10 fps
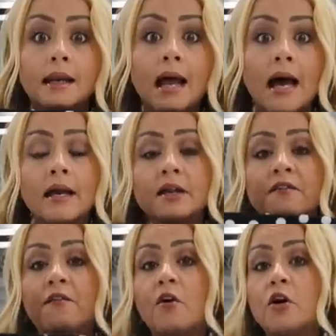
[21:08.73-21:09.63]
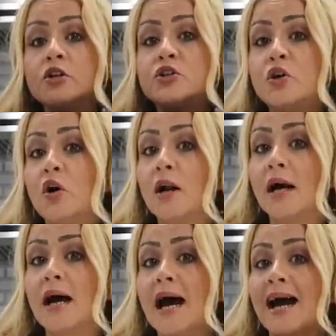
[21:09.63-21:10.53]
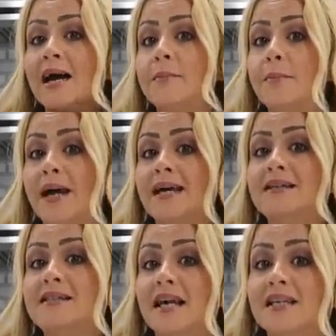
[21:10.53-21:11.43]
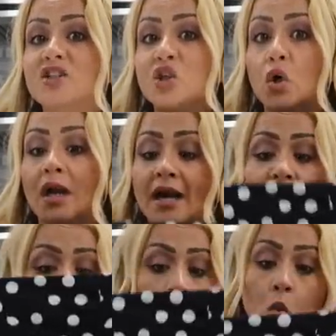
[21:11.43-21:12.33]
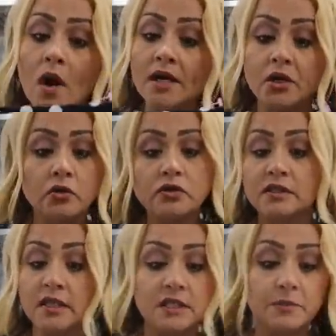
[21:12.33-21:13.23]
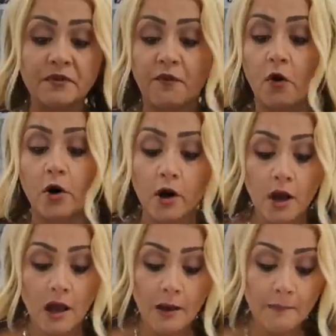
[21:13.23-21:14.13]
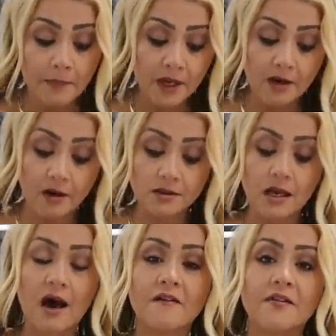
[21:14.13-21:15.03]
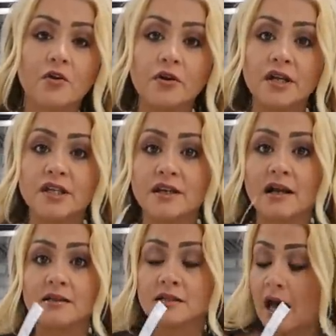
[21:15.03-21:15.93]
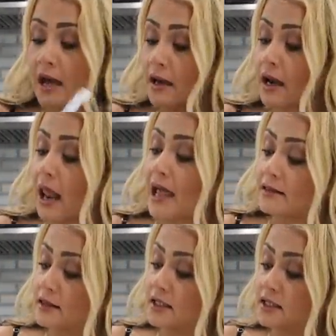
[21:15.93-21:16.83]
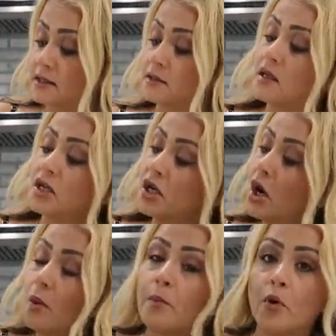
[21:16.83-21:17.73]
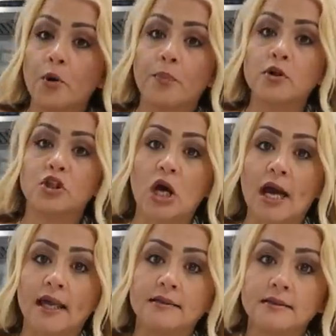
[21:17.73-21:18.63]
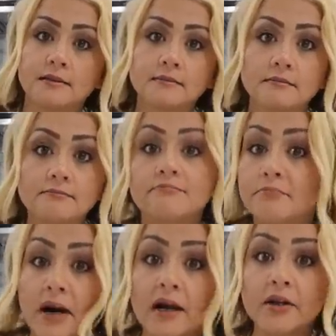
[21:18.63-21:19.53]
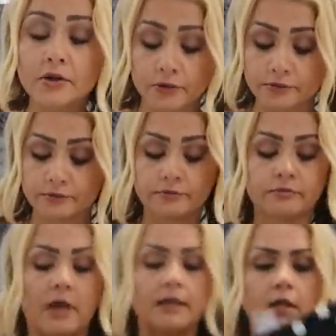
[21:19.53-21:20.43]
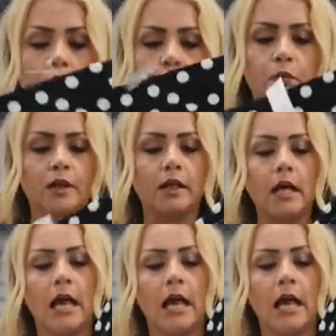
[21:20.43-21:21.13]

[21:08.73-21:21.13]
$94 and I pay $10. No one used this before because have the original tag like this purple jacket. Brand new at the Goodwill.